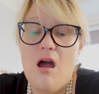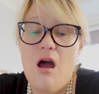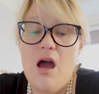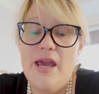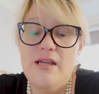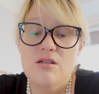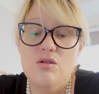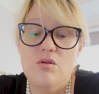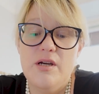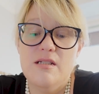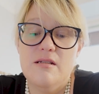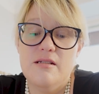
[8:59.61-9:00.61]
I
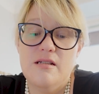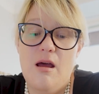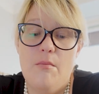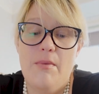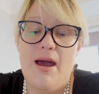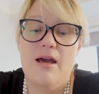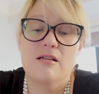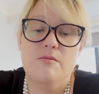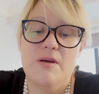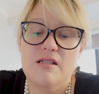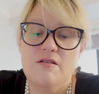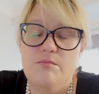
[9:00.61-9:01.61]
enjoyed some
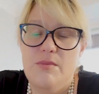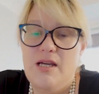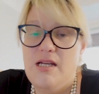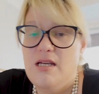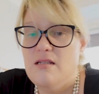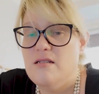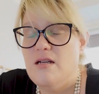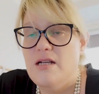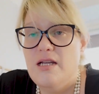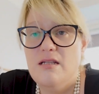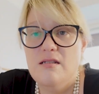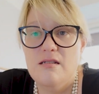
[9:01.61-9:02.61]
aspects of media
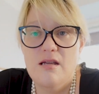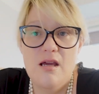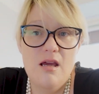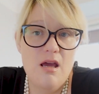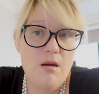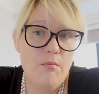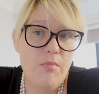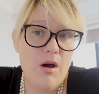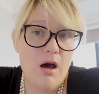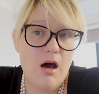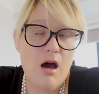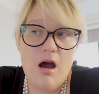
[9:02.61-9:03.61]
studies,
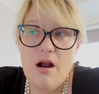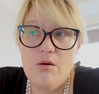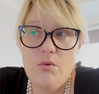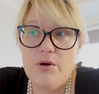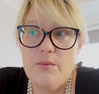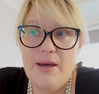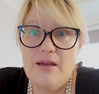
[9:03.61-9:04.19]
but I don't want to